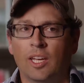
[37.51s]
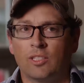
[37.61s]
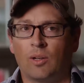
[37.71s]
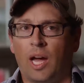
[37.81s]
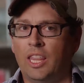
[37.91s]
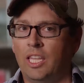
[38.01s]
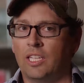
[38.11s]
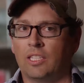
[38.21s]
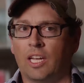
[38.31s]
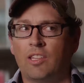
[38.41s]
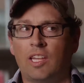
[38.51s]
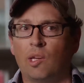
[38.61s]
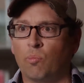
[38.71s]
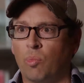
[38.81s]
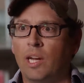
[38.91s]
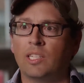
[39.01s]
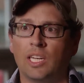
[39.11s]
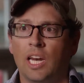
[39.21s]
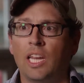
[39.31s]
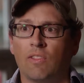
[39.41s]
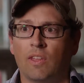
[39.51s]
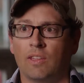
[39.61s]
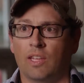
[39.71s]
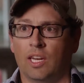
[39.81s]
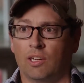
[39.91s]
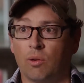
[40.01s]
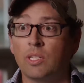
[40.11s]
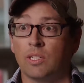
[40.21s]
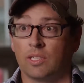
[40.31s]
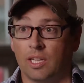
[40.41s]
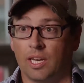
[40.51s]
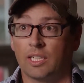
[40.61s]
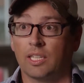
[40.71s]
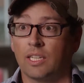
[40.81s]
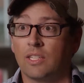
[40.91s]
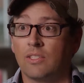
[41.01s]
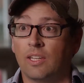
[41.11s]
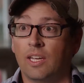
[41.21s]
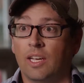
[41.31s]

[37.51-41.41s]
So I think embracing anything that increases connectedness